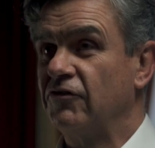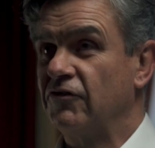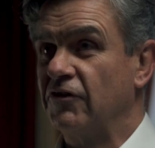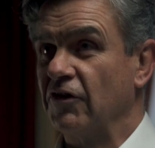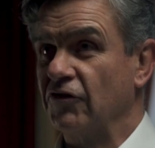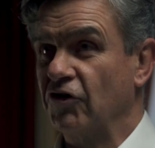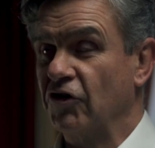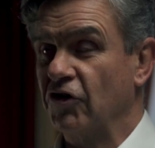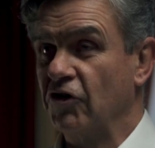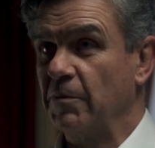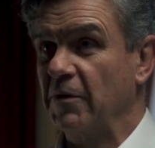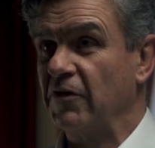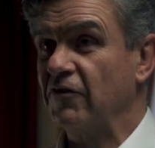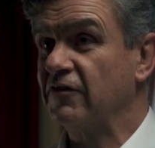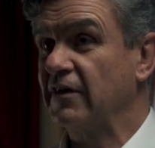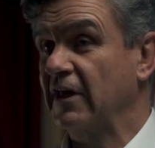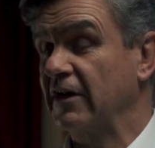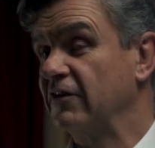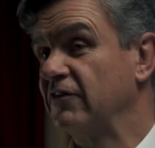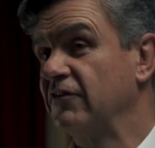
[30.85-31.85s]
determines
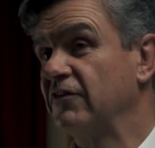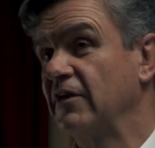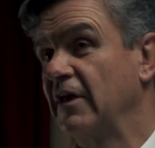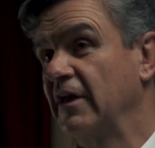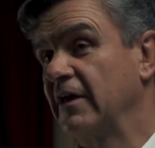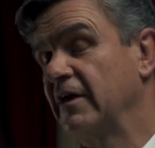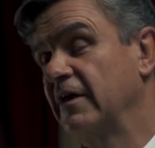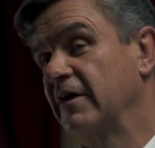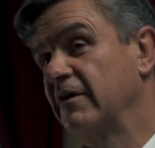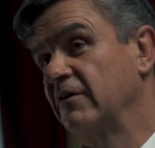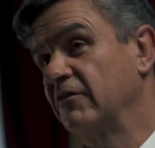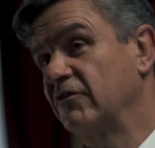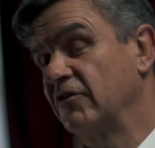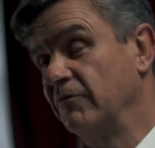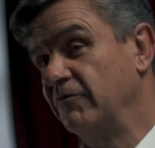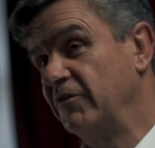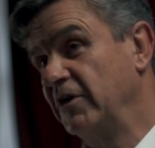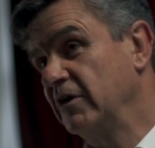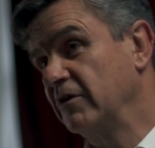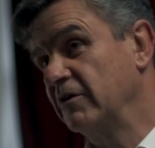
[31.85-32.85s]
that it's a
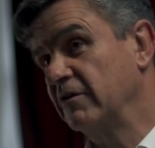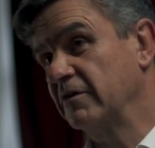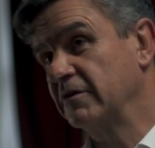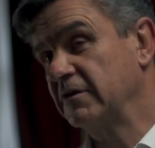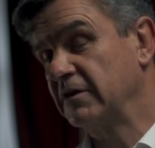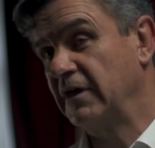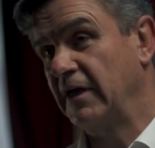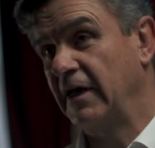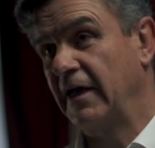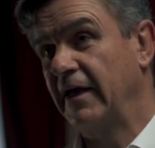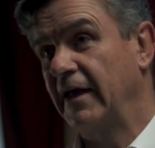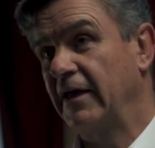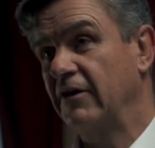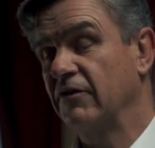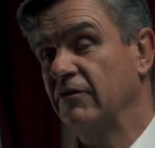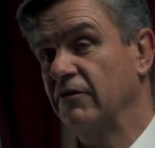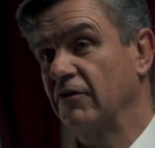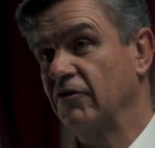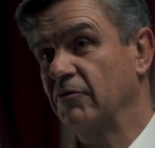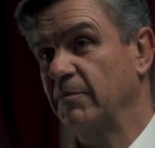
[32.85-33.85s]
severe
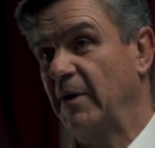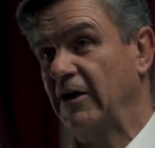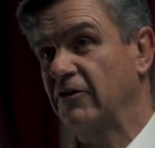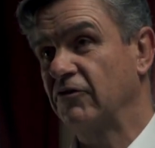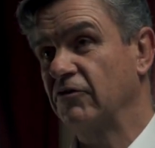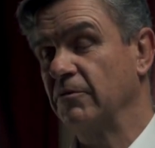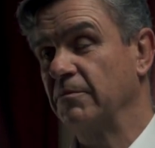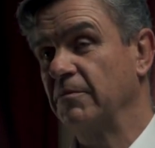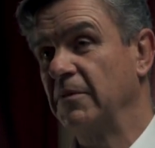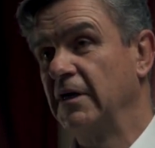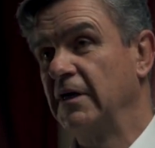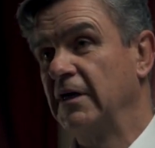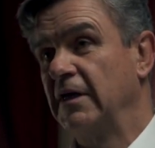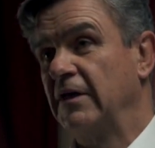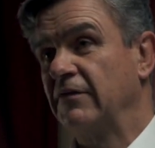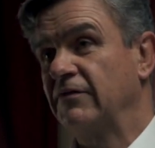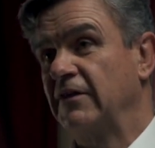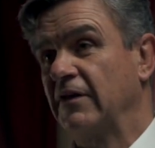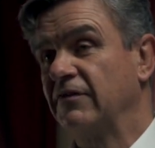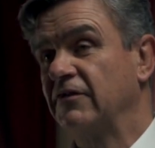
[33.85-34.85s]
end of the spectrum,
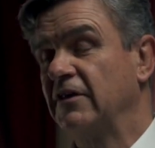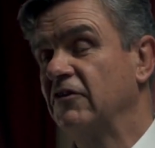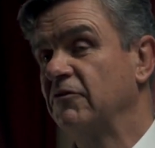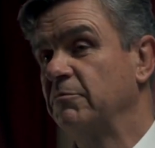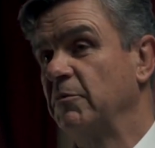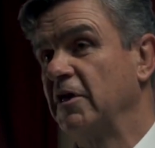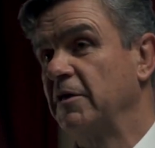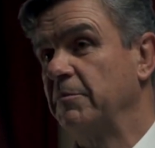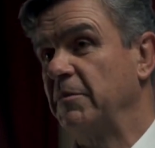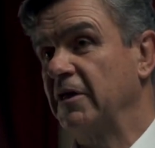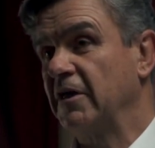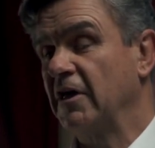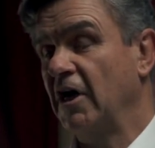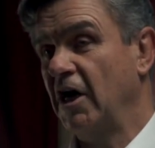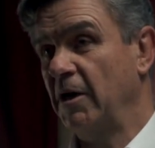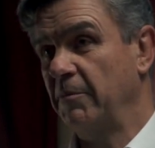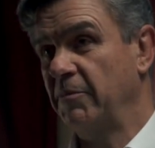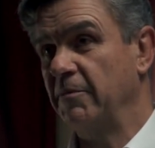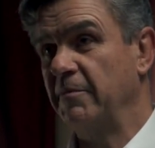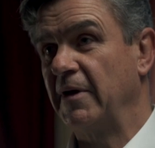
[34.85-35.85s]
that this may be
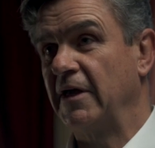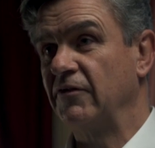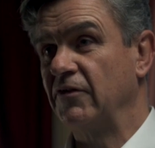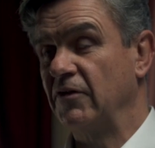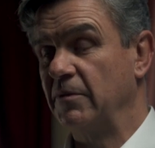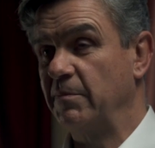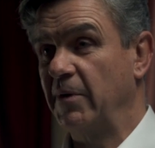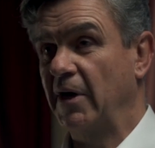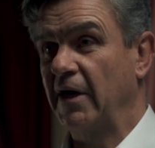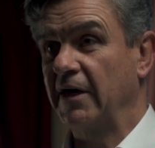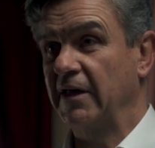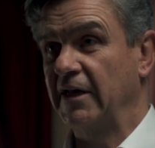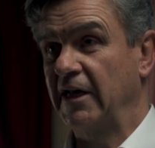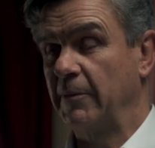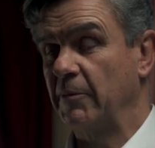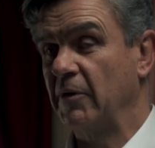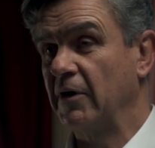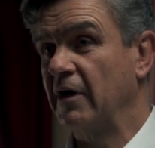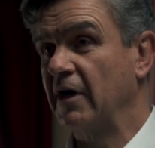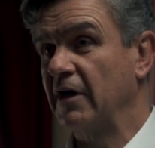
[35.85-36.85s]
complemented by an
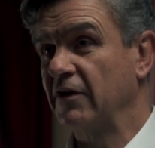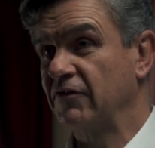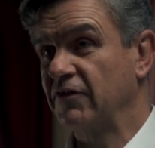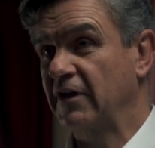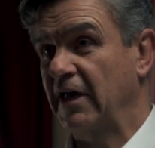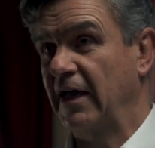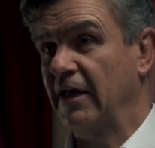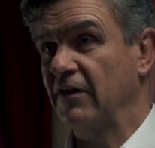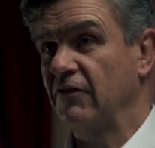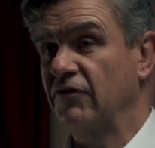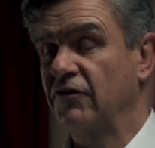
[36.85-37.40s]
MRI scan.